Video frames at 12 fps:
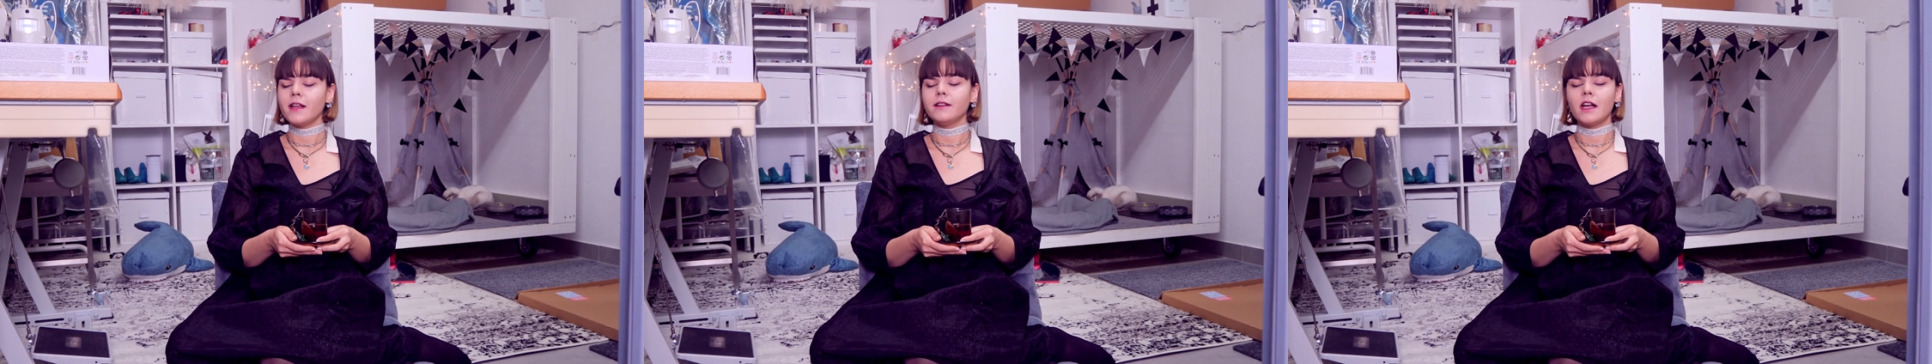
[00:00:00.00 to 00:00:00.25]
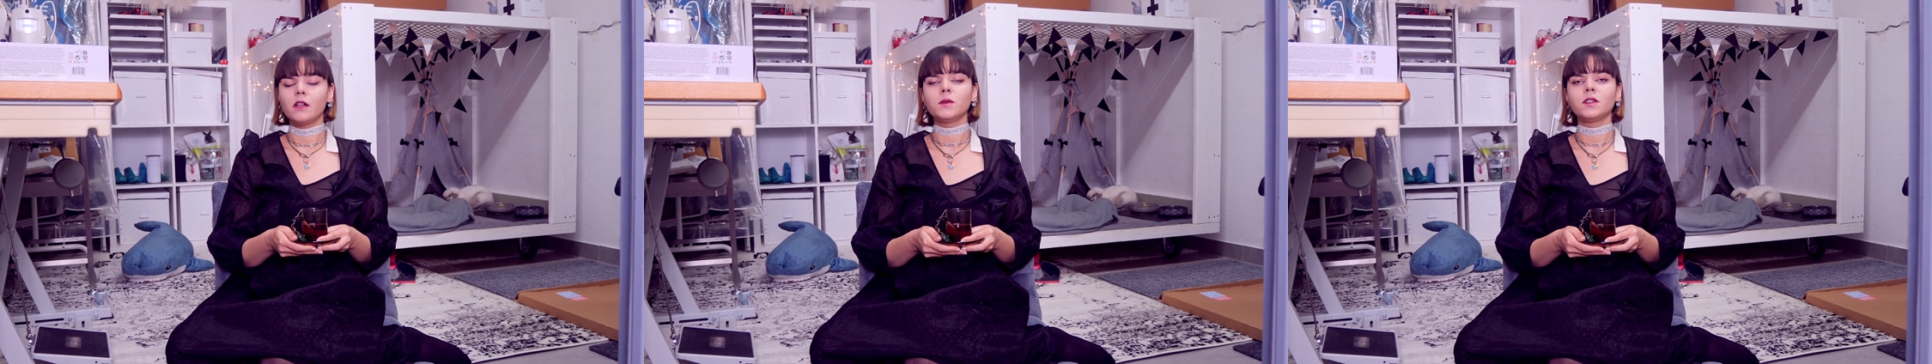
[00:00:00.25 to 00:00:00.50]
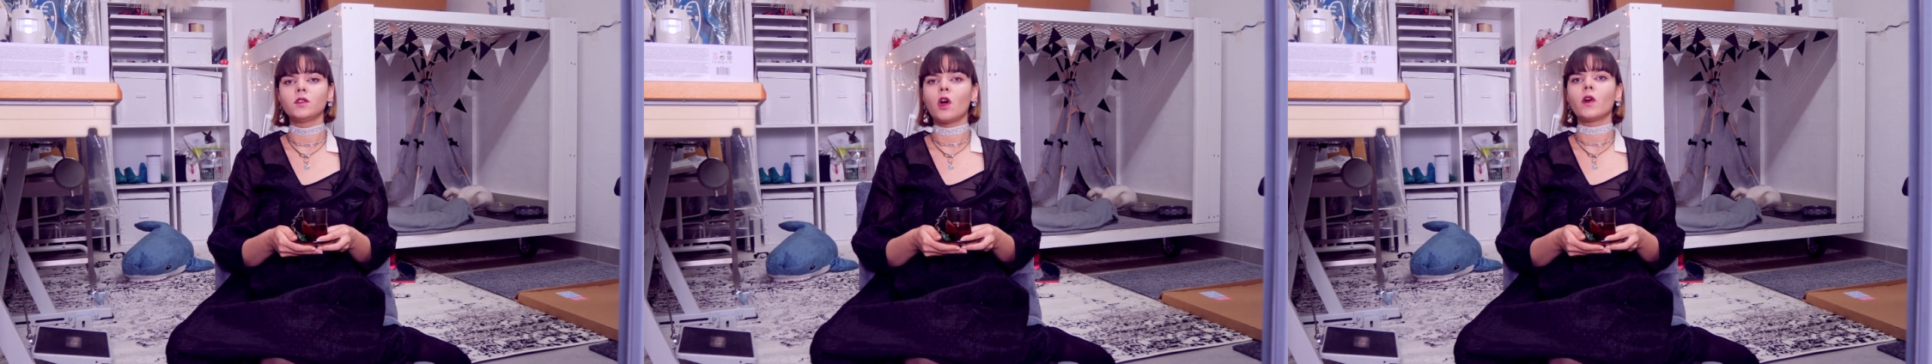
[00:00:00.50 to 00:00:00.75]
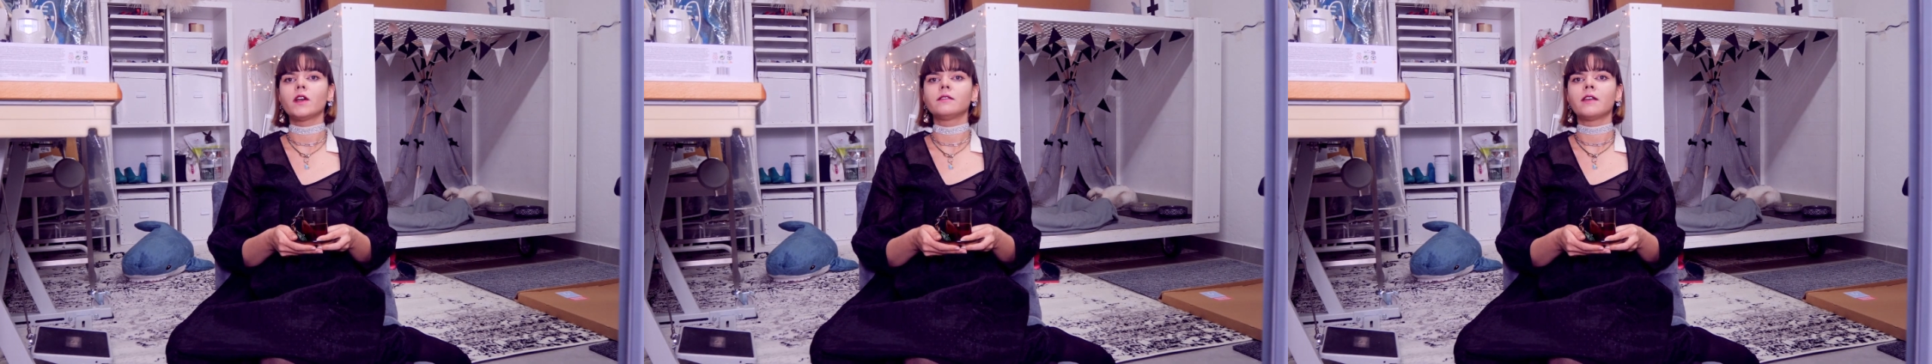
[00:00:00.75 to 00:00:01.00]
They tell me
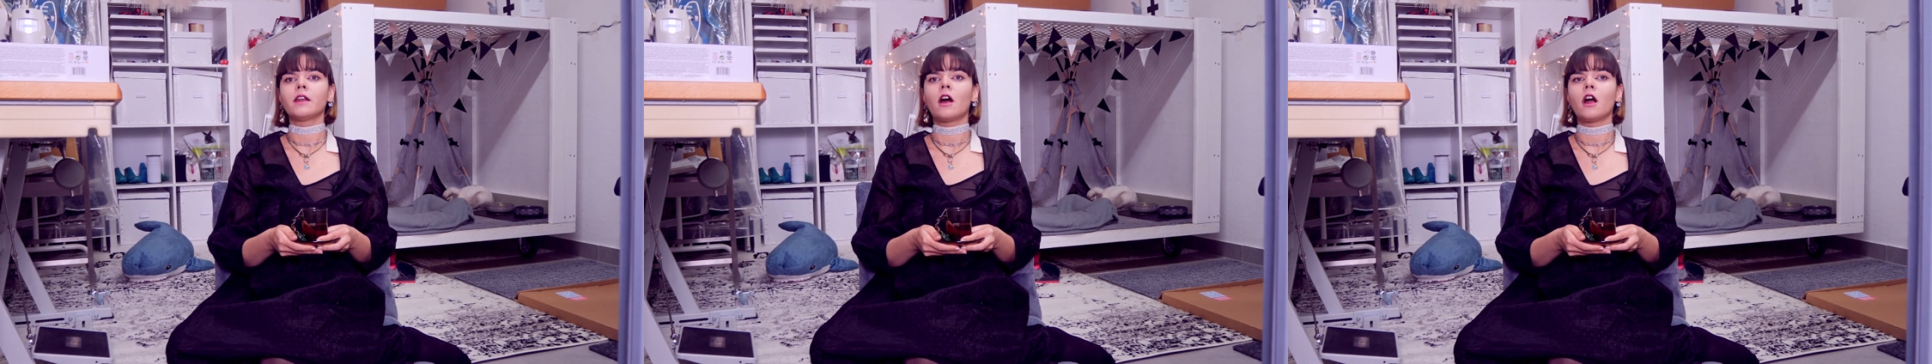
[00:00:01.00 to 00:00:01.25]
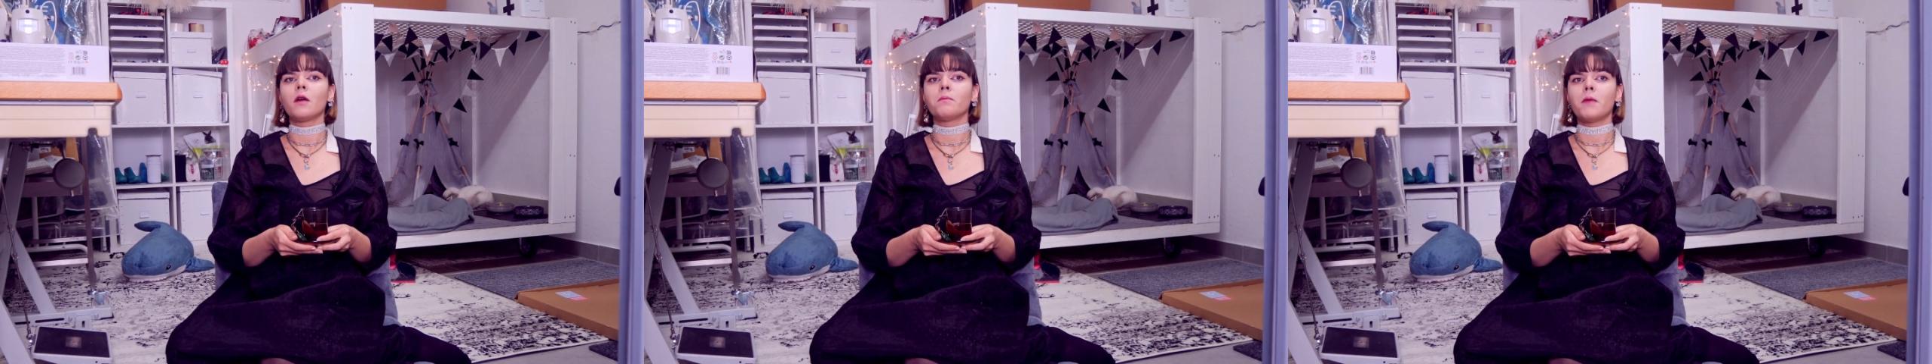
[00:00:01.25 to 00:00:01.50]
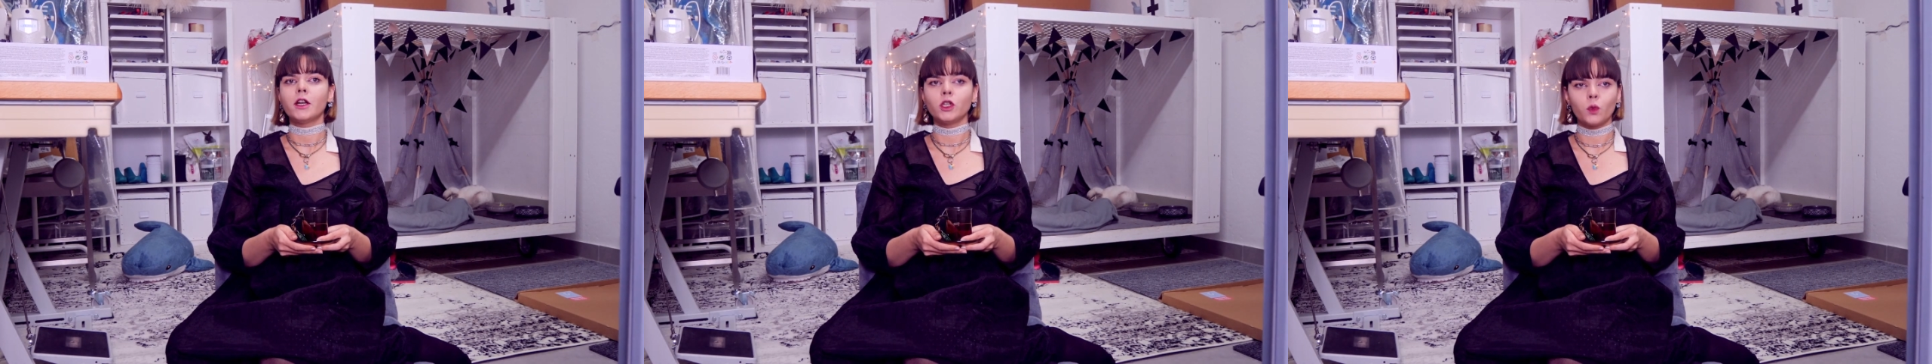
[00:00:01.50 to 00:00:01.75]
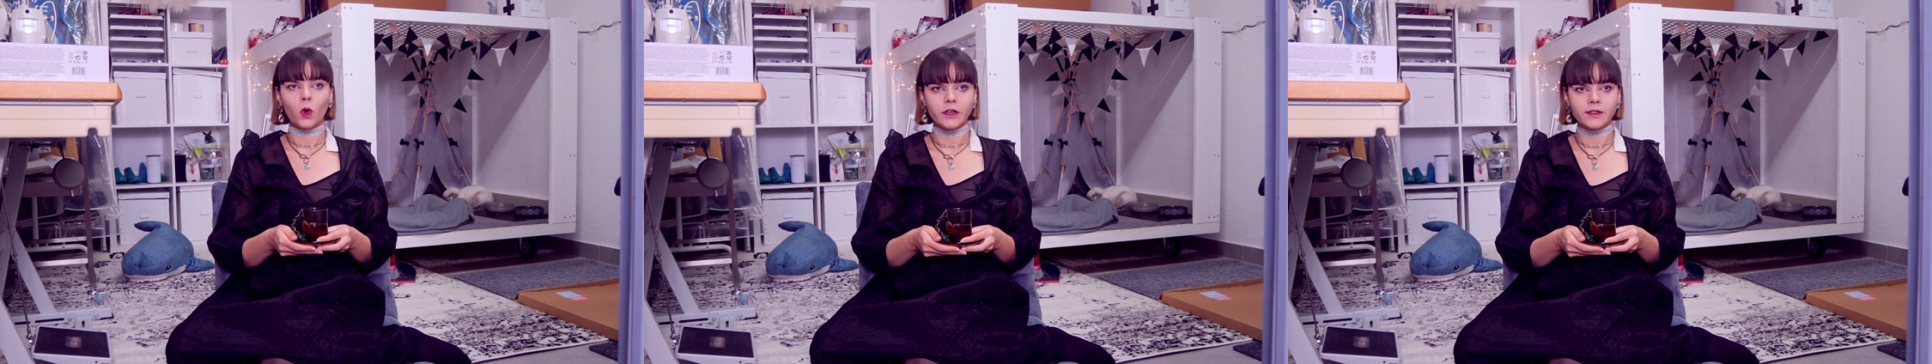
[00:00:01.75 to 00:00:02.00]
stories that are
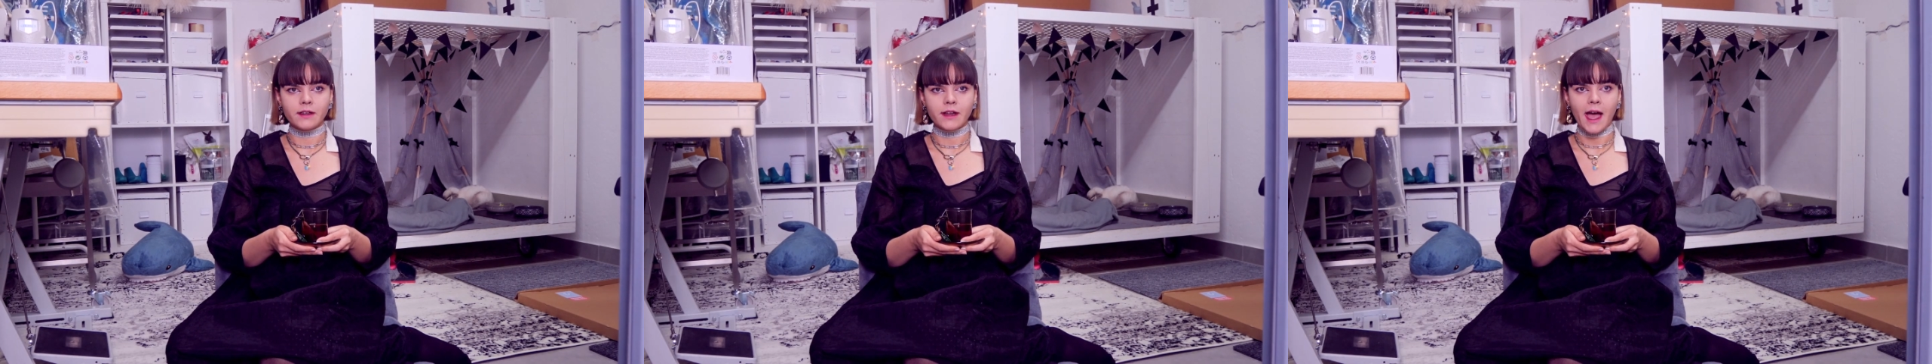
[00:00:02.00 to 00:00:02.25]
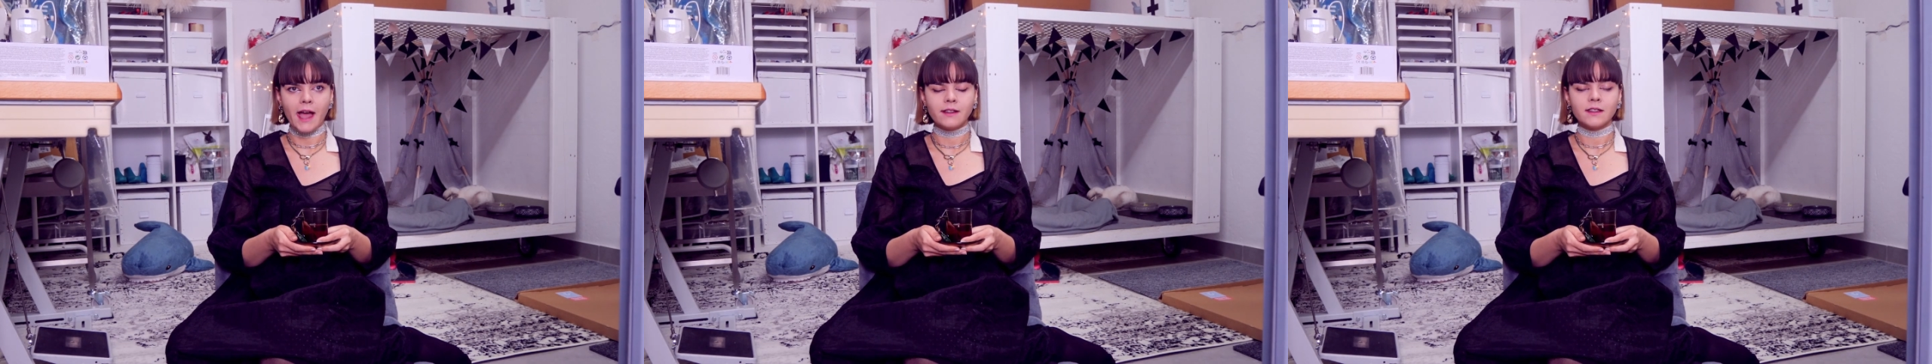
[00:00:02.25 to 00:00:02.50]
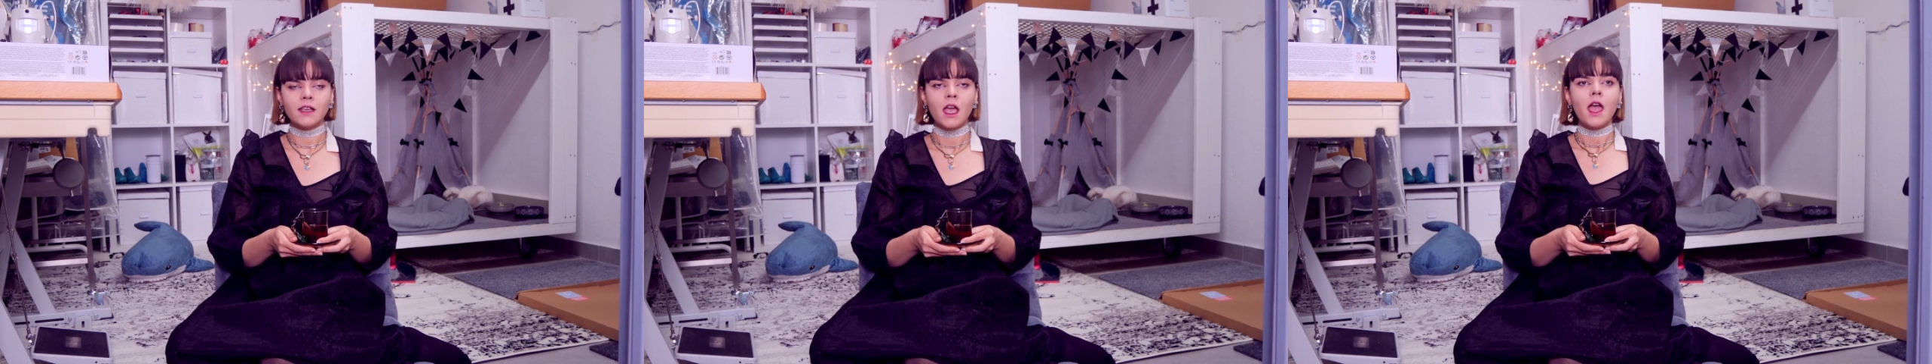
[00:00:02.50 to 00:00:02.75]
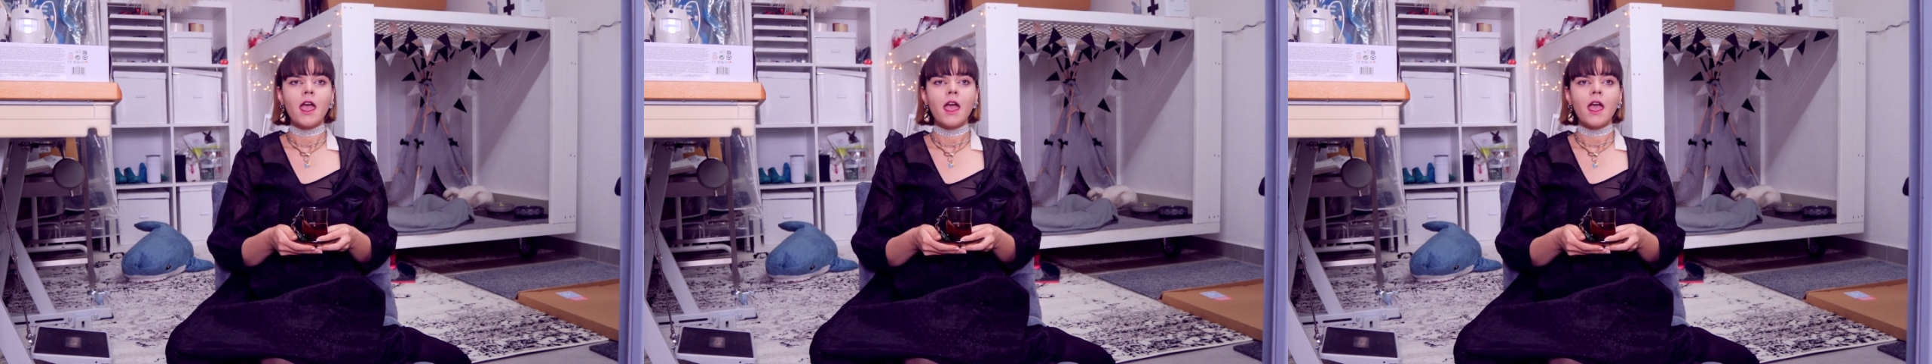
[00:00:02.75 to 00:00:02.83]
much worse than that.